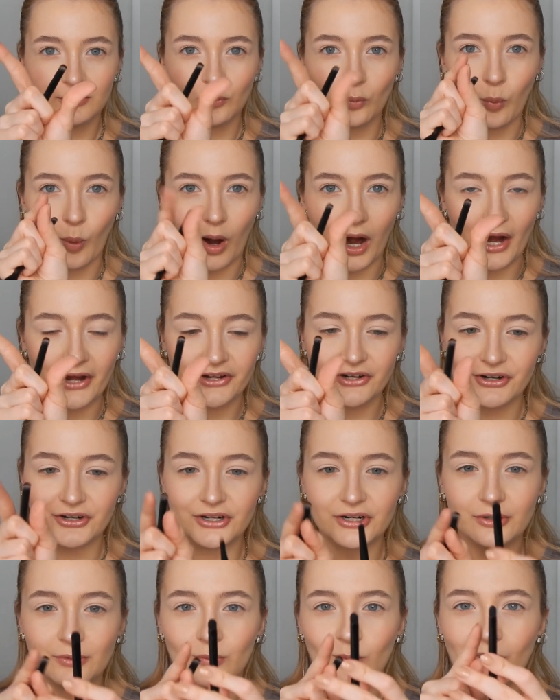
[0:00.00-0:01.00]

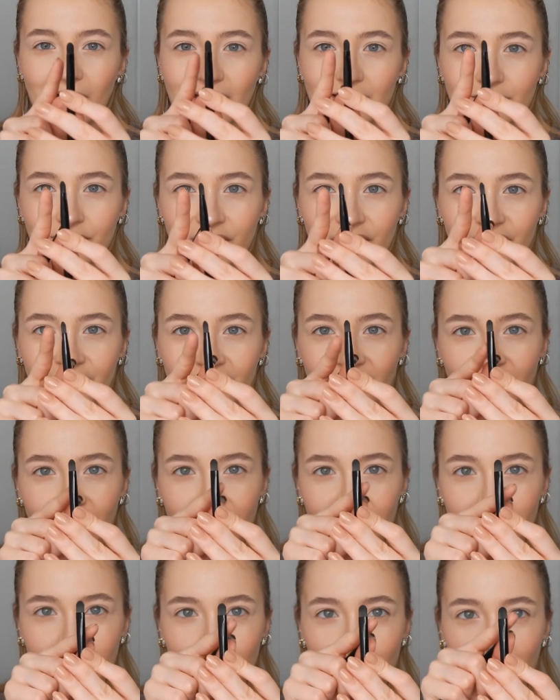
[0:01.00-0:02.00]
wider, while this
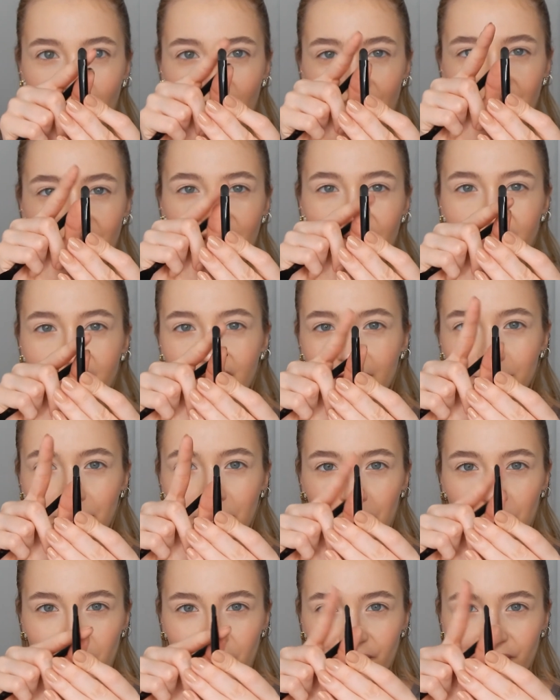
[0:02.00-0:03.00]
is, I think it's gonna
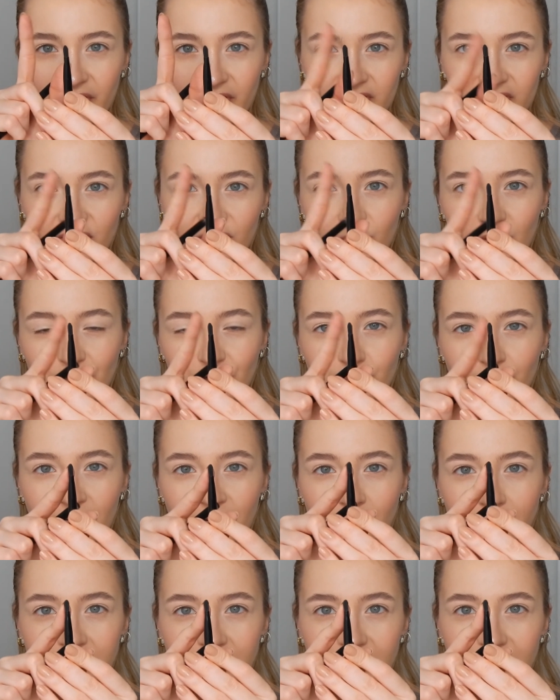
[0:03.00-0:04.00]
be perfect, this one, to be
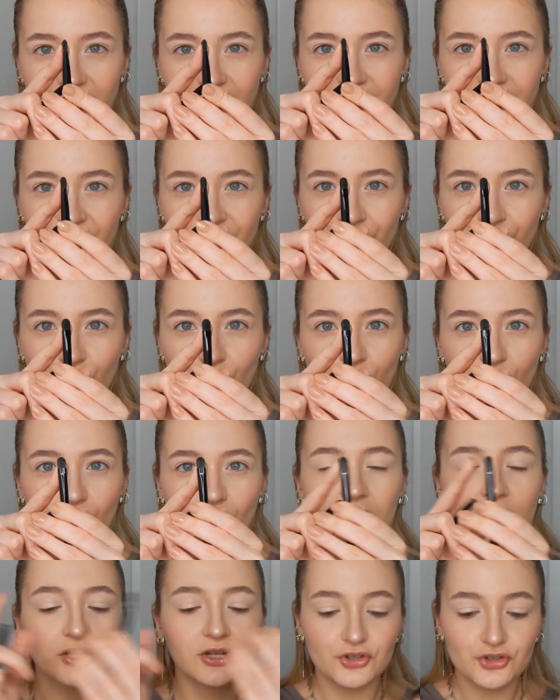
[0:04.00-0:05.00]
completely honest,
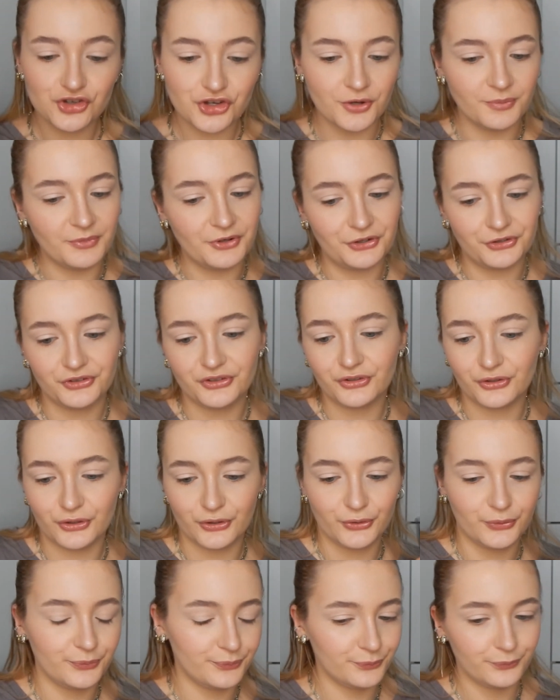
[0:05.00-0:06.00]
for shimmer.
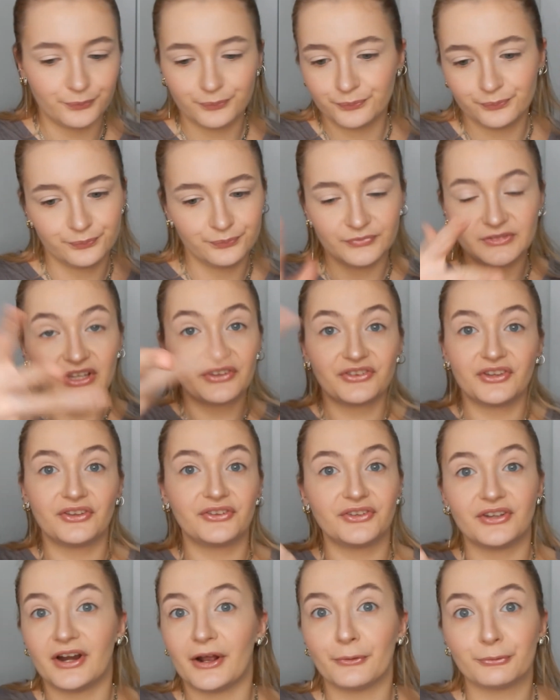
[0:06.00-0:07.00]
So let's
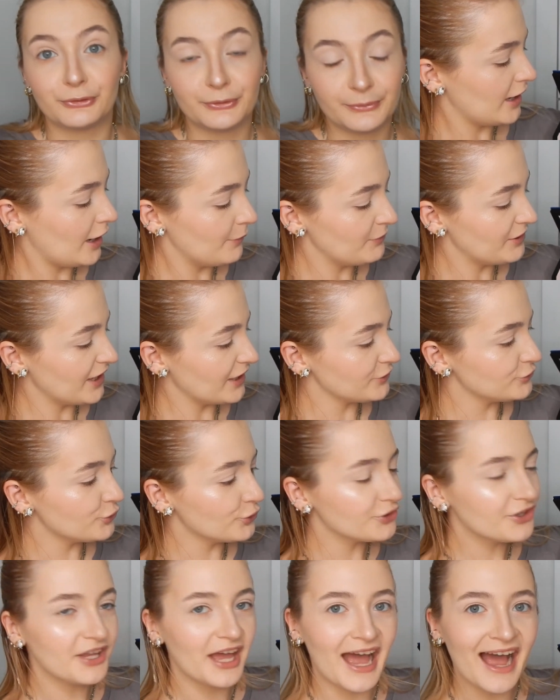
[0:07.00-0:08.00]
test it out. I mean, I
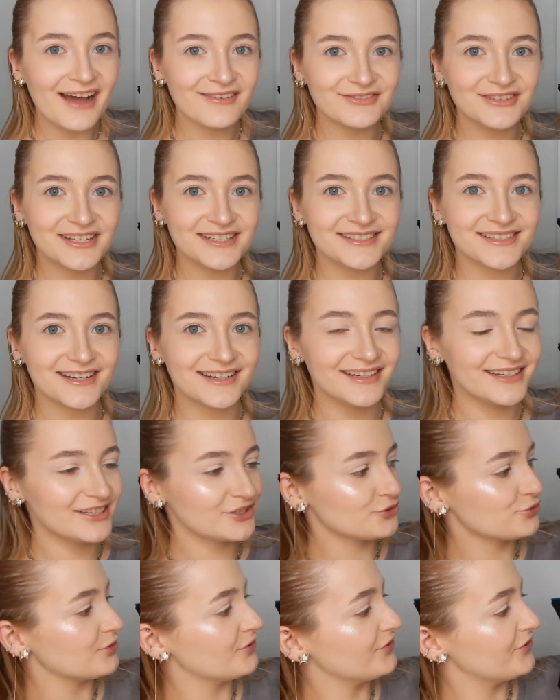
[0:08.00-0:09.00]
don't have necessarily
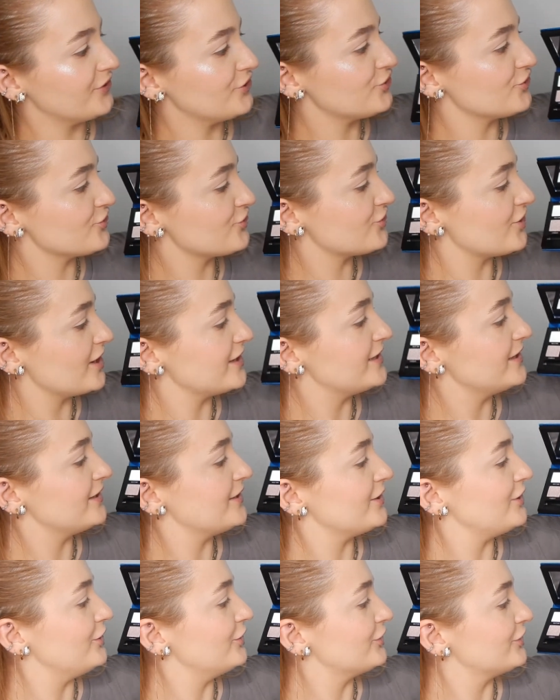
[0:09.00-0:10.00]
a transition shade in
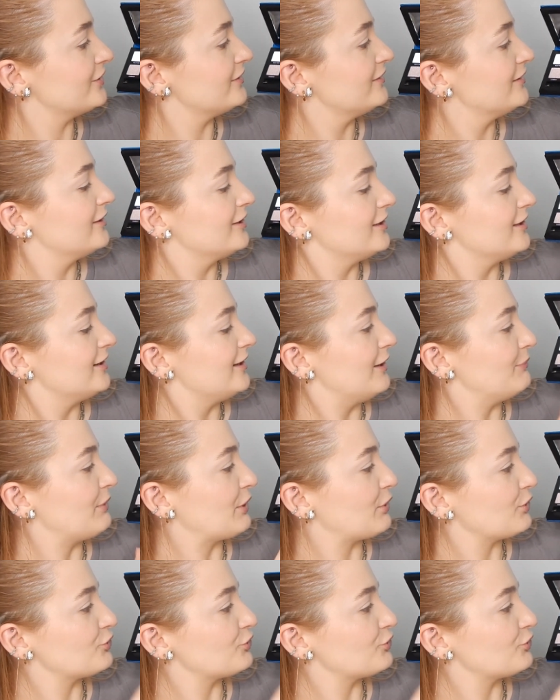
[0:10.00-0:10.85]
here. I'm not